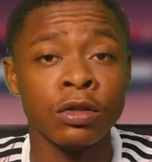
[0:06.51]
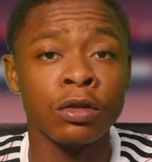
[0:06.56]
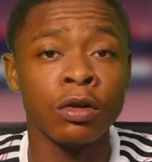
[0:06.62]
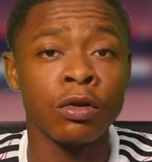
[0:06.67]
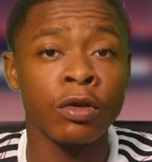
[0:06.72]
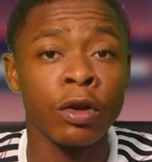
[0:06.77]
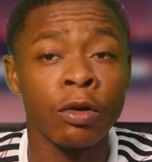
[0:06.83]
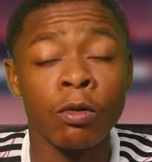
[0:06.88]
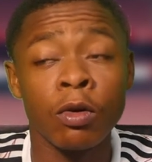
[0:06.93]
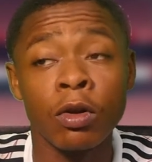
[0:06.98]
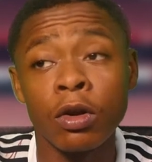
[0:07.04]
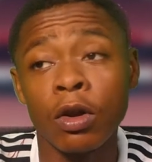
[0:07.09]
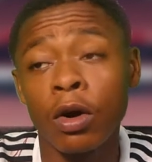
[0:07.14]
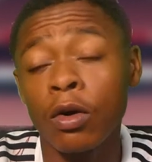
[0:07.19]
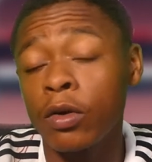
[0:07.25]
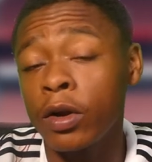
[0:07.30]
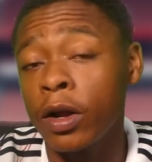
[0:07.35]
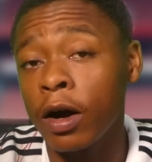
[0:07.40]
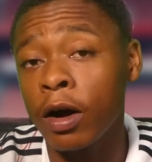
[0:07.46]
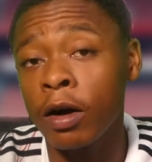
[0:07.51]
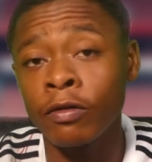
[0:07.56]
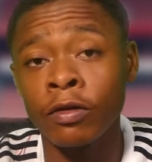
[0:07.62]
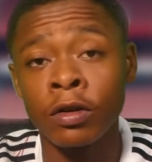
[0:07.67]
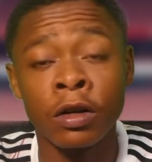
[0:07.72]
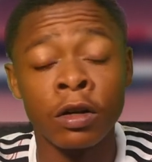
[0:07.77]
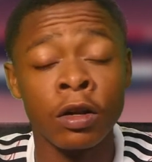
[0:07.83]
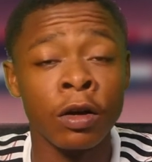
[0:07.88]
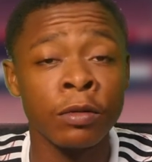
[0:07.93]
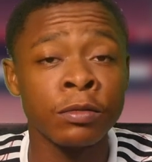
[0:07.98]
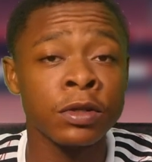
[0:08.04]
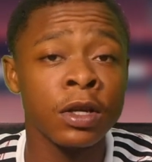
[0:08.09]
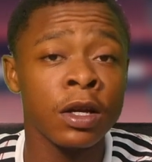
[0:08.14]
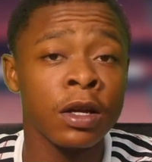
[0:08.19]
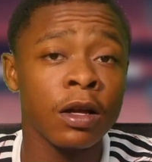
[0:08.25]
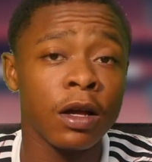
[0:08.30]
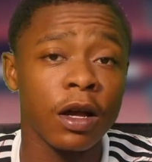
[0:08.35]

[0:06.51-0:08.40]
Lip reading: You know, they're on loan at other clubs